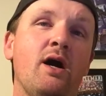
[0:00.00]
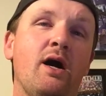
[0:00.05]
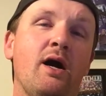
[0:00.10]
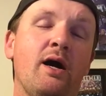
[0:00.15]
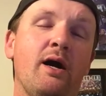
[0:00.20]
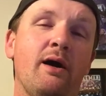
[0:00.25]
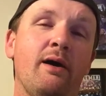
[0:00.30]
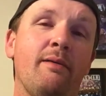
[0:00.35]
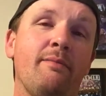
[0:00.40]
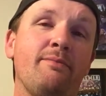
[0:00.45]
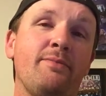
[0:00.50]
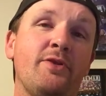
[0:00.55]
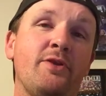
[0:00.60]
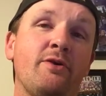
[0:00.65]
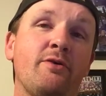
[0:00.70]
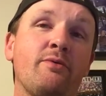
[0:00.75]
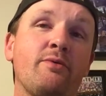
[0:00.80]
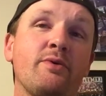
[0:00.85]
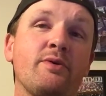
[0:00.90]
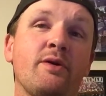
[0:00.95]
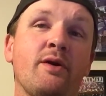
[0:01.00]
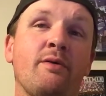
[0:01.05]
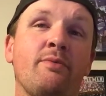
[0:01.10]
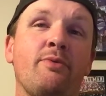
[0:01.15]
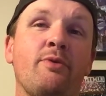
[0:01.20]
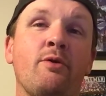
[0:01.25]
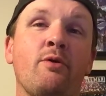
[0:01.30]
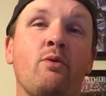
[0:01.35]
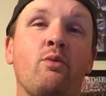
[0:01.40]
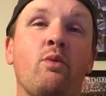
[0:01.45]
Um, you know, uh,
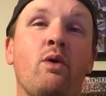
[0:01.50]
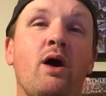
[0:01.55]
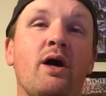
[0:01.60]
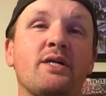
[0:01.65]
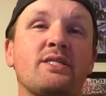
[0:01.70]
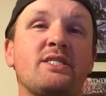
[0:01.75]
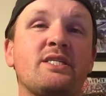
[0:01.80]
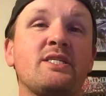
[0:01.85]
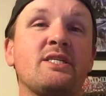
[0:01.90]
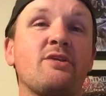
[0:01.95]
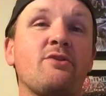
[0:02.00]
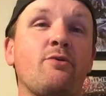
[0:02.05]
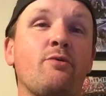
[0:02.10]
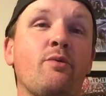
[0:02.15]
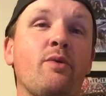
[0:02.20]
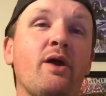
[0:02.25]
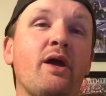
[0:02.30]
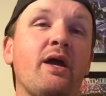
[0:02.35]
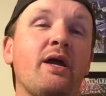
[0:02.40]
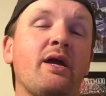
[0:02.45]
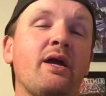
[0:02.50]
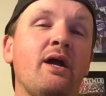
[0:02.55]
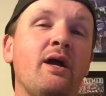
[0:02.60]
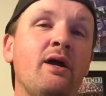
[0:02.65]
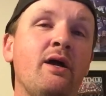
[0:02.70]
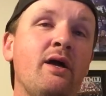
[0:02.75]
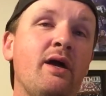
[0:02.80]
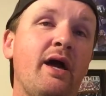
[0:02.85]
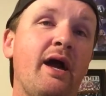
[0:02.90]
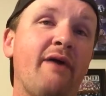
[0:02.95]
you know, walked into the
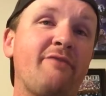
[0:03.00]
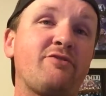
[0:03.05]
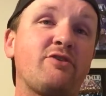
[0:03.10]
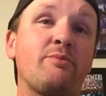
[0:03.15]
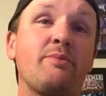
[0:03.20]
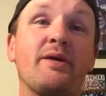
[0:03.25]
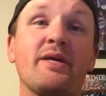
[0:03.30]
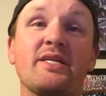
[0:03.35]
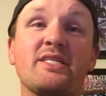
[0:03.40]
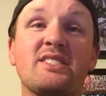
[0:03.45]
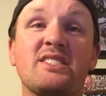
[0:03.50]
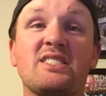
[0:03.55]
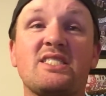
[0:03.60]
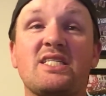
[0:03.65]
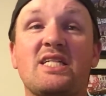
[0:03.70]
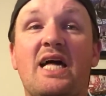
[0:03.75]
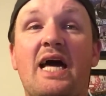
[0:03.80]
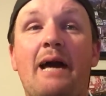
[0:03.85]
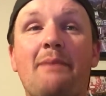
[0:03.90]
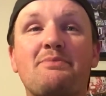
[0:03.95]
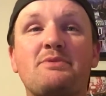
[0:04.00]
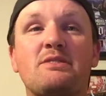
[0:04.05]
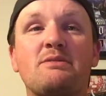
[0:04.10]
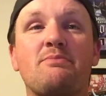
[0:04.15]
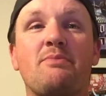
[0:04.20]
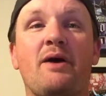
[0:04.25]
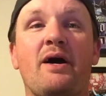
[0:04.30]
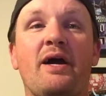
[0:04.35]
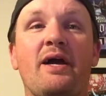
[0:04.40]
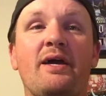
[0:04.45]
ring after being
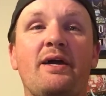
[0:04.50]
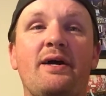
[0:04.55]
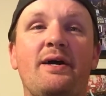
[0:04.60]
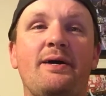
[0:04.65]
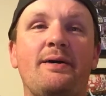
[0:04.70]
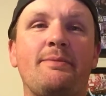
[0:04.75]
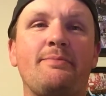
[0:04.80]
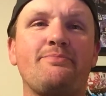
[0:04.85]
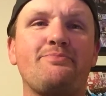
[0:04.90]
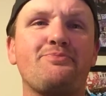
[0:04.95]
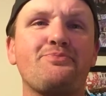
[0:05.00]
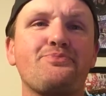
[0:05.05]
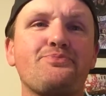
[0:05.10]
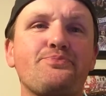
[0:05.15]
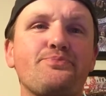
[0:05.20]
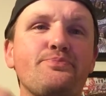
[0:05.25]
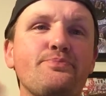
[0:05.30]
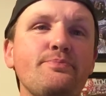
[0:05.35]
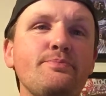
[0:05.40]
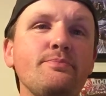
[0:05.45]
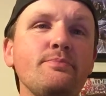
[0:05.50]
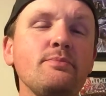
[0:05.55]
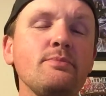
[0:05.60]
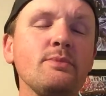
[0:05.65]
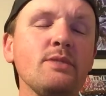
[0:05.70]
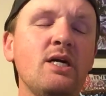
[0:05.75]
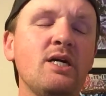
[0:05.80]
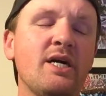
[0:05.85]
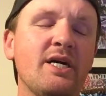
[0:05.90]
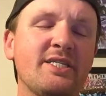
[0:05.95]
slapped by uh,
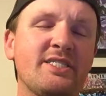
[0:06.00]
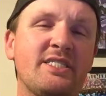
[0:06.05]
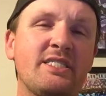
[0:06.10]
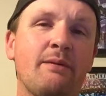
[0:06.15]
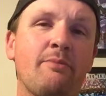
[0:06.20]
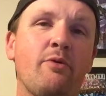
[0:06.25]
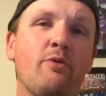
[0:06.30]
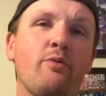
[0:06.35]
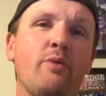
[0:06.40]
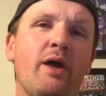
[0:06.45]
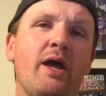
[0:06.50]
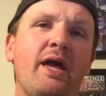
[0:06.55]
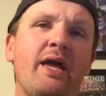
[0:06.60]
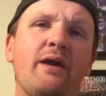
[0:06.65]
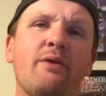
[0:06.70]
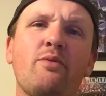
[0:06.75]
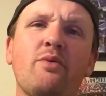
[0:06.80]
uh, Summer Rae.